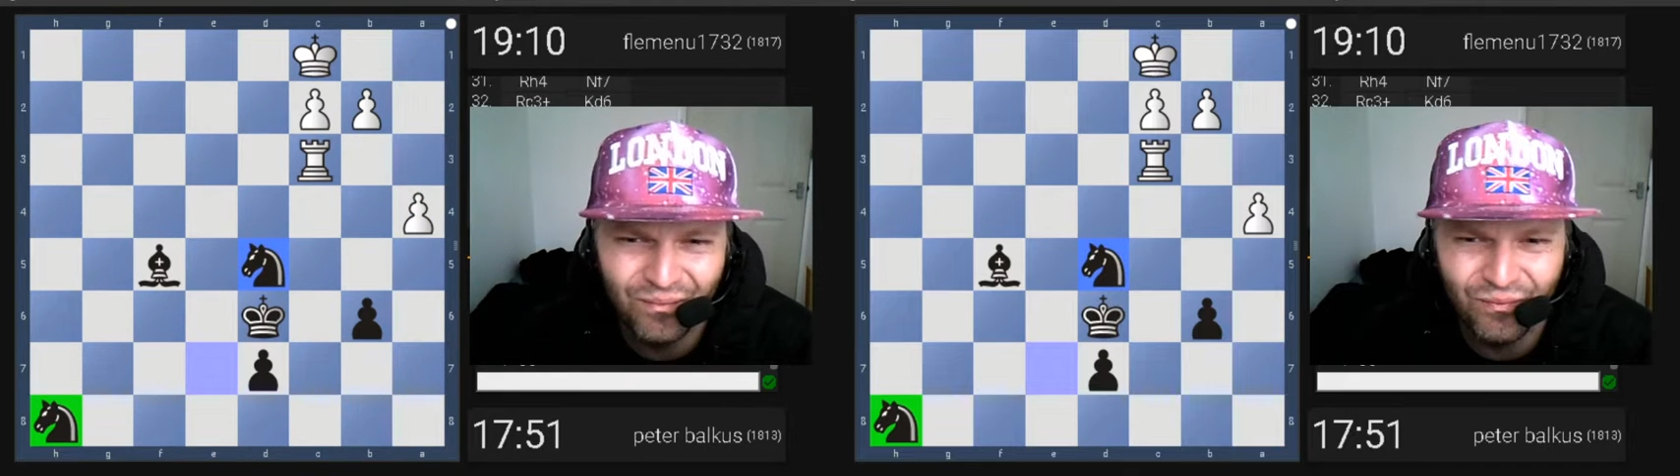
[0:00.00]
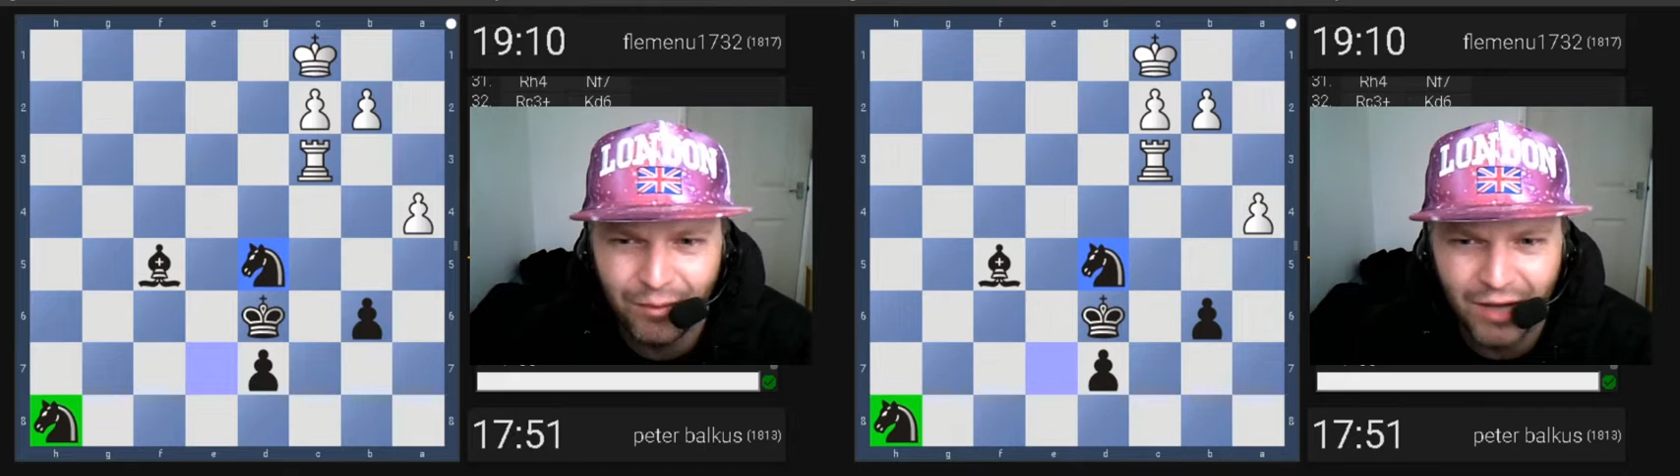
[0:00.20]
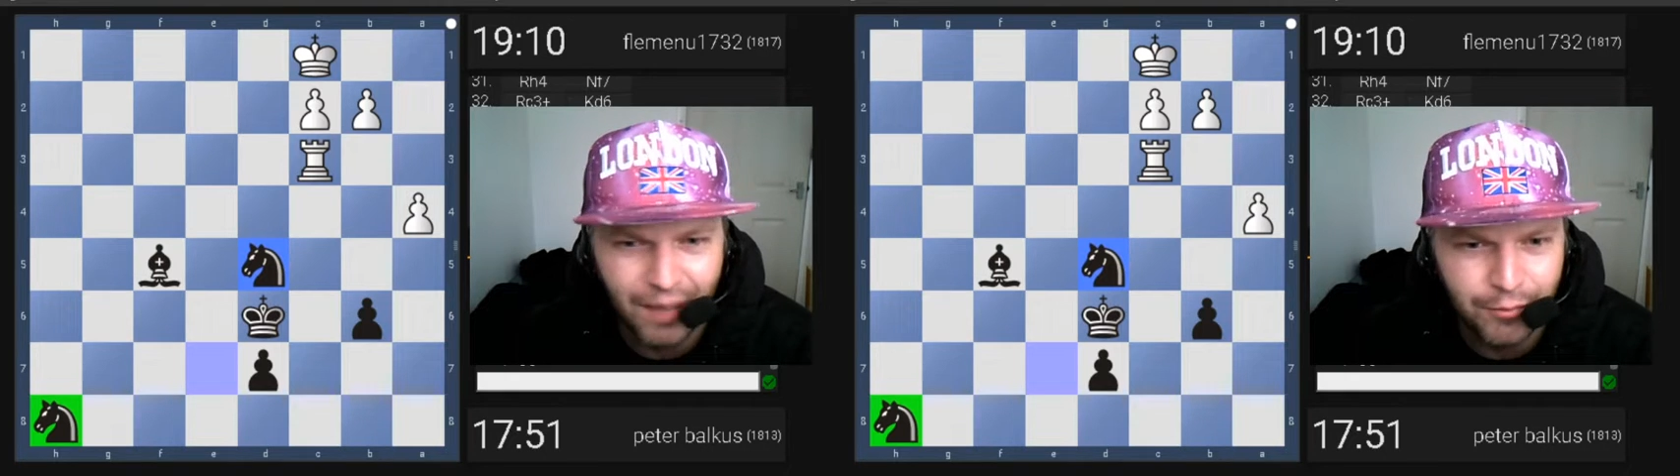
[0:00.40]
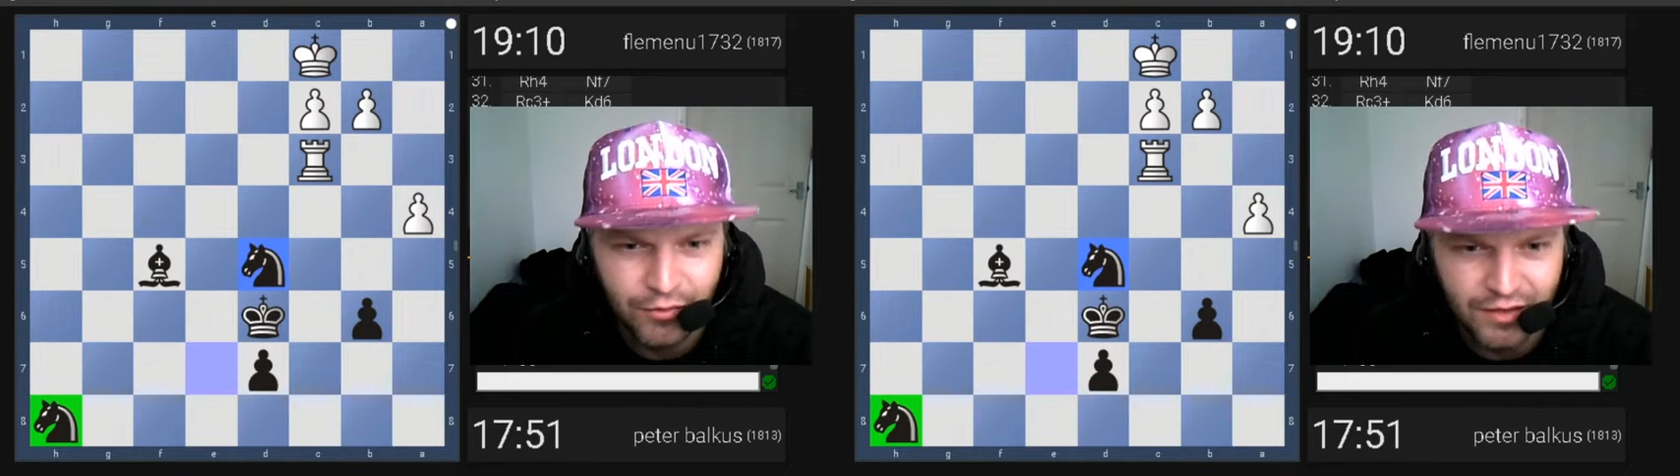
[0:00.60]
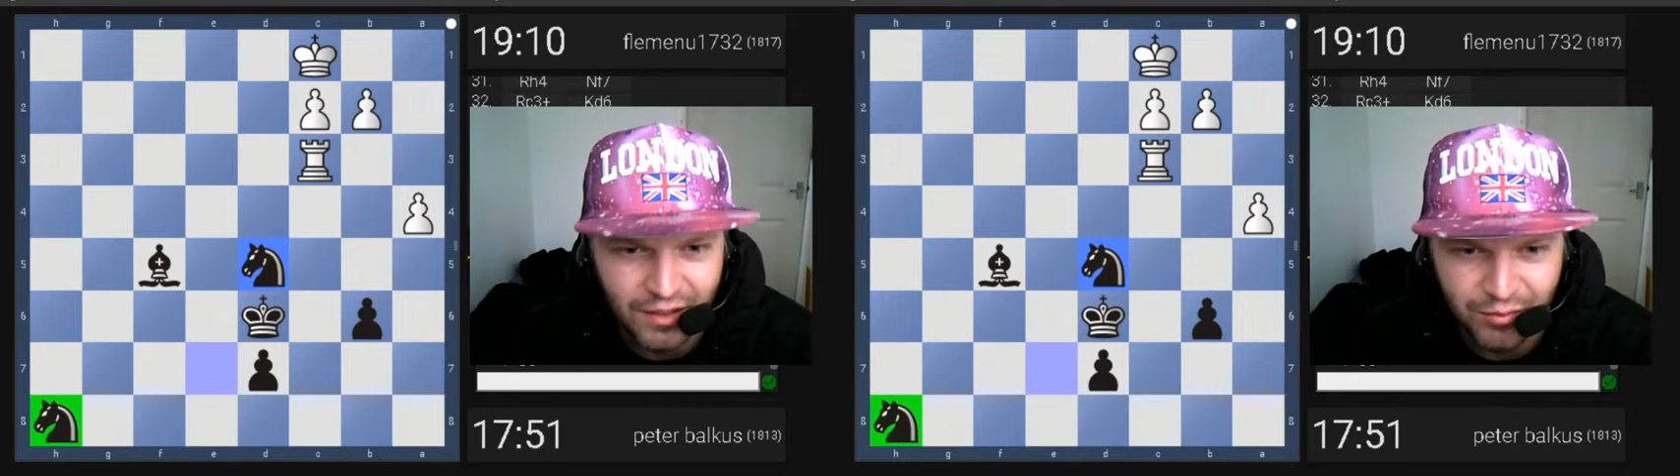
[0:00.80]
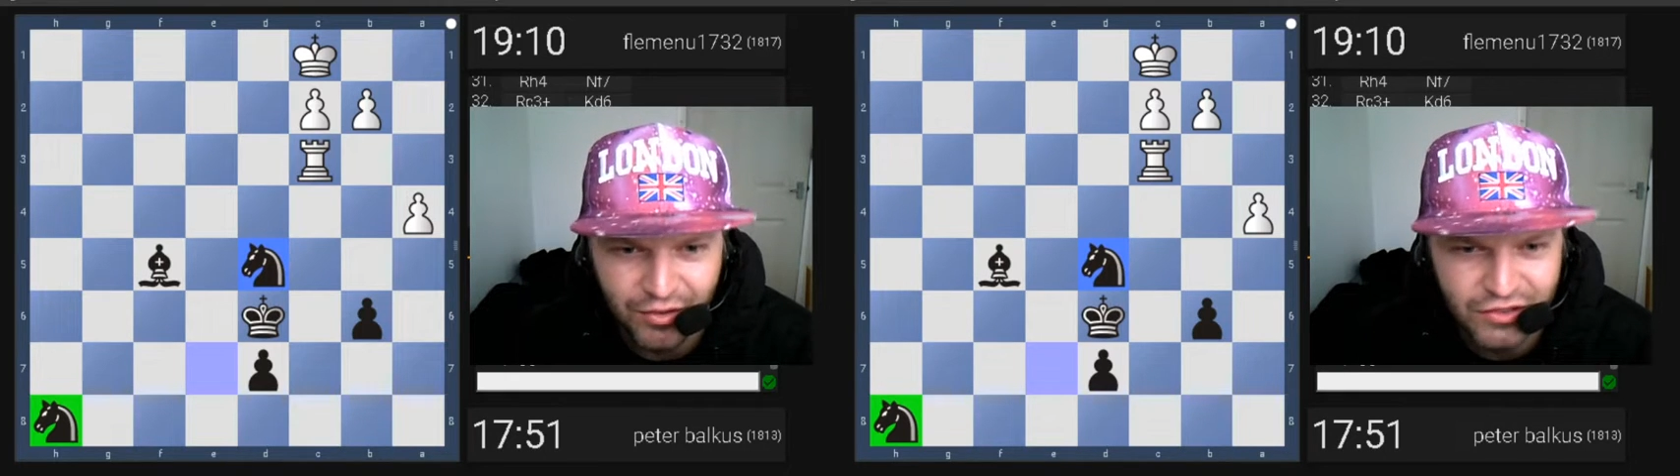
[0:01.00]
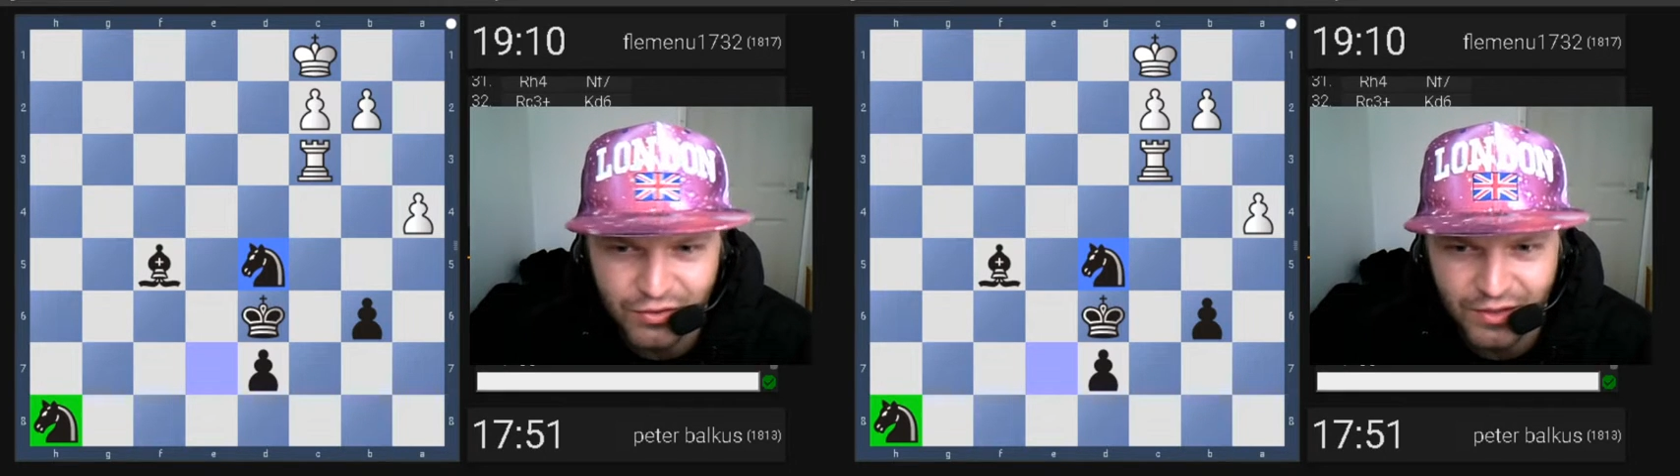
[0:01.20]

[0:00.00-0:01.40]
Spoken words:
I'm happy with that, because 2